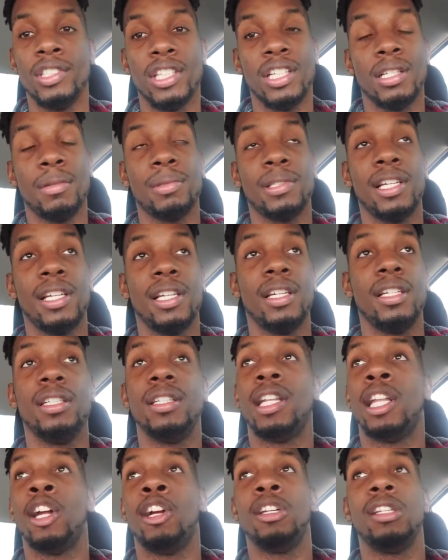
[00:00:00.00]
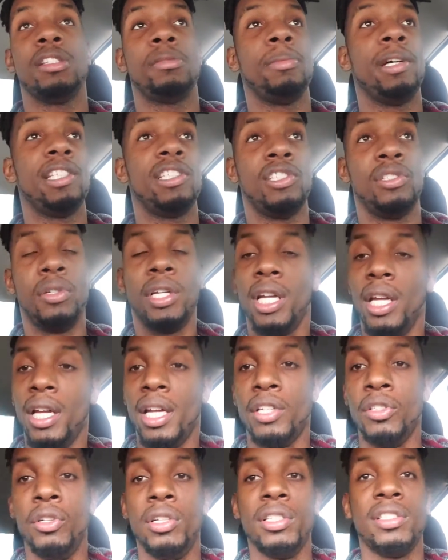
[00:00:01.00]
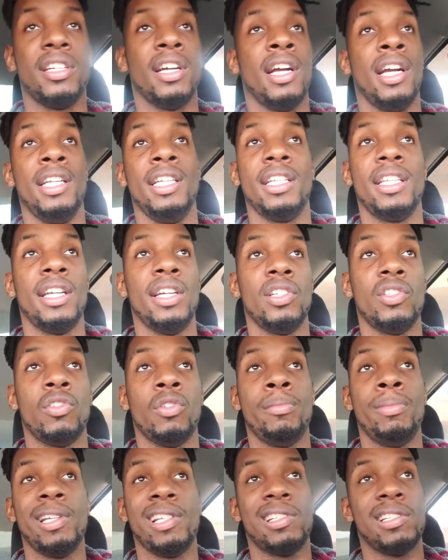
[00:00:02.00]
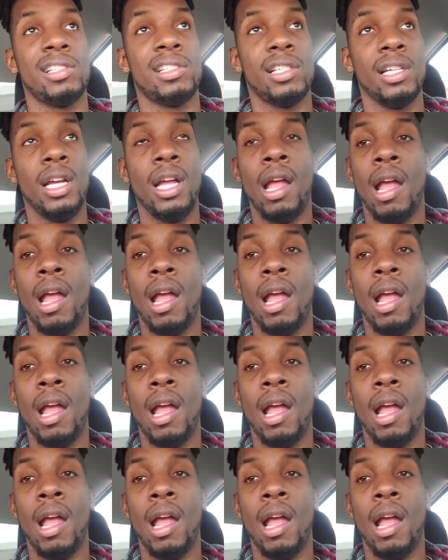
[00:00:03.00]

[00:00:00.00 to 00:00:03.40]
See what I'm saying? Learn as much as you can. You can turn anything into a business.